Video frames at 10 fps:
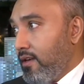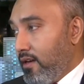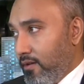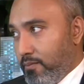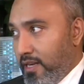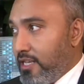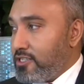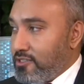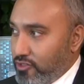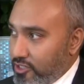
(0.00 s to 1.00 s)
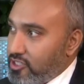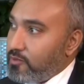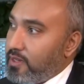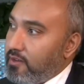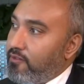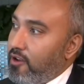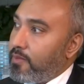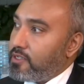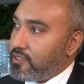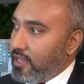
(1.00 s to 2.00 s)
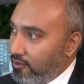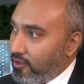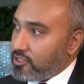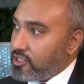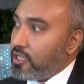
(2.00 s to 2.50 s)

Uh, Malaysia has traditionally been a very much an agriculture